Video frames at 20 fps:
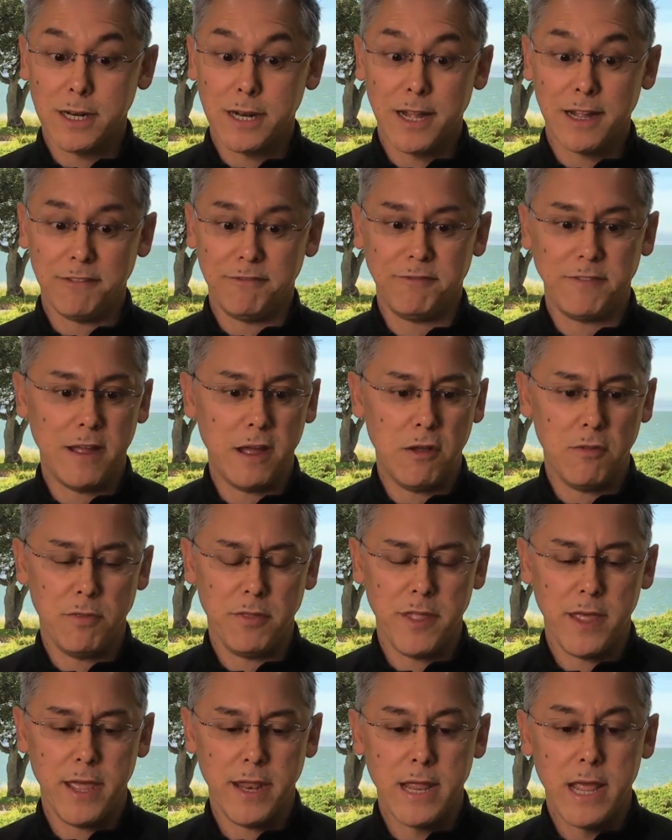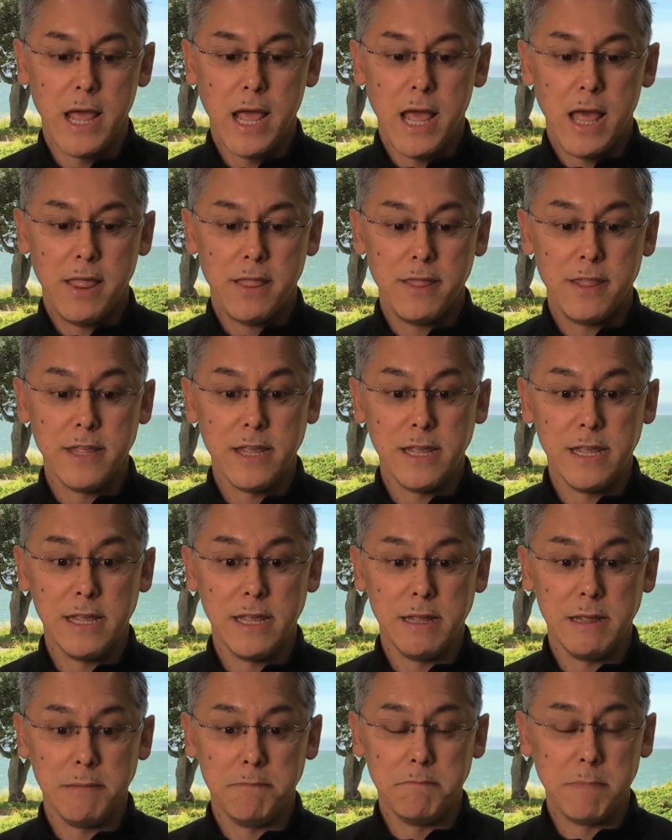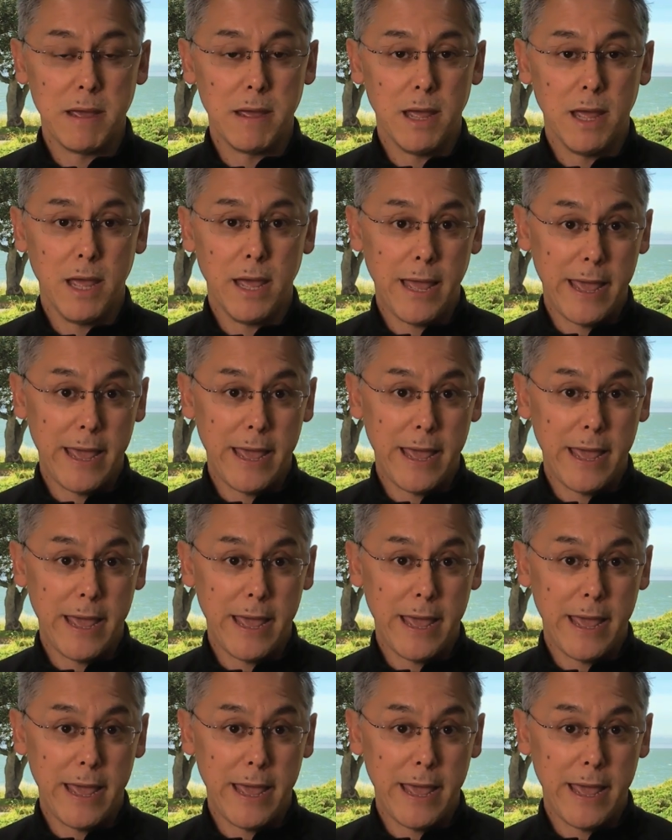and I found that the